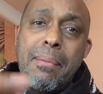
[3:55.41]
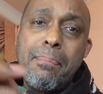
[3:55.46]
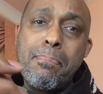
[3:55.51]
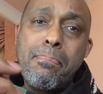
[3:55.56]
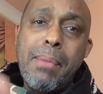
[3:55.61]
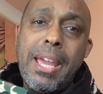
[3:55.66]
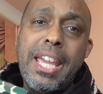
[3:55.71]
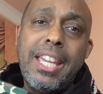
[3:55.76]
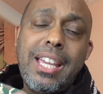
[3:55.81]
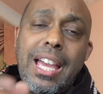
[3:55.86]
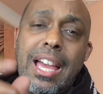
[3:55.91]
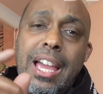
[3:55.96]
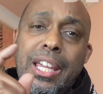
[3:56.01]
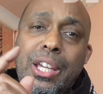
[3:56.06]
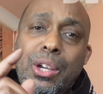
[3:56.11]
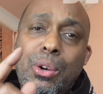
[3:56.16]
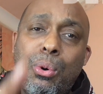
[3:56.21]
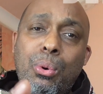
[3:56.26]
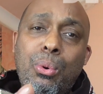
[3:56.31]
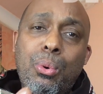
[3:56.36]
Make a
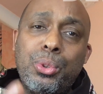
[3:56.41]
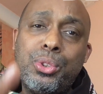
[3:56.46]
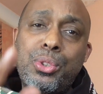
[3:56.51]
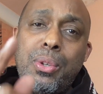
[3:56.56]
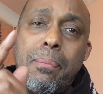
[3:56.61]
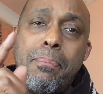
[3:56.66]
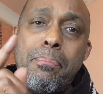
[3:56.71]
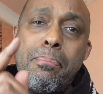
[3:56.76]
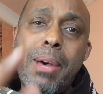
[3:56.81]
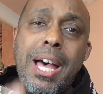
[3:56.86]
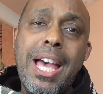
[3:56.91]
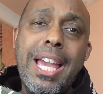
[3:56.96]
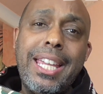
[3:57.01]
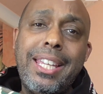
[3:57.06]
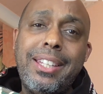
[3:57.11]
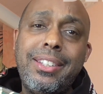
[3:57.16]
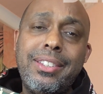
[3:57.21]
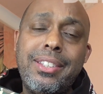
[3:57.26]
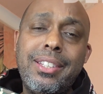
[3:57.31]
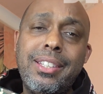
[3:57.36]
call to
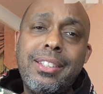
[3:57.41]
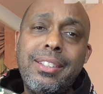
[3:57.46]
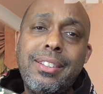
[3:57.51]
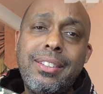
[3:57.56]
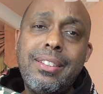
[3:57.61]
Mind.